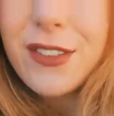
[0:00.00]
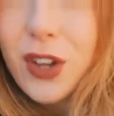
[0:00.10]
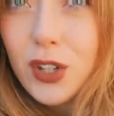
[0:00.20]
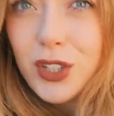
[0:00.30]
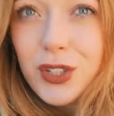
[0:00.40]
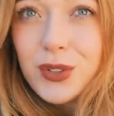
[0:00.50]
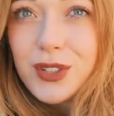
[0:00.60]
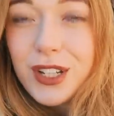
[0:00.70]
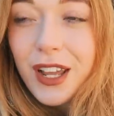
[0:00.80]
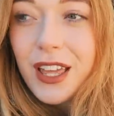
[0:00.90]
very
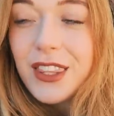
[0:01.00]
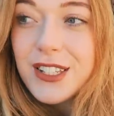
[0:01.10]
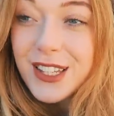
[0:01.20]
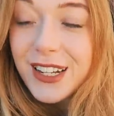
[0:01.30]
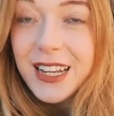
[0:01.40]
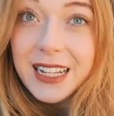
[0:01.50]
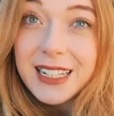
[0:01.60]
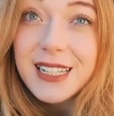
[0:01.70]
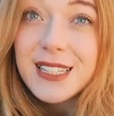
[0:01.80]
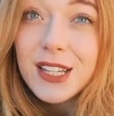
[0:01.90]
cute. The sun
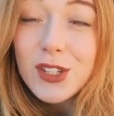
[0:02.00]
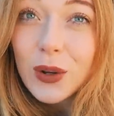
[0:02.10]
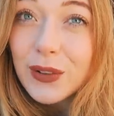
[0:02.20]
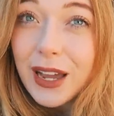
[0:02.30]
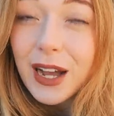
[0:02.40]
necklace sold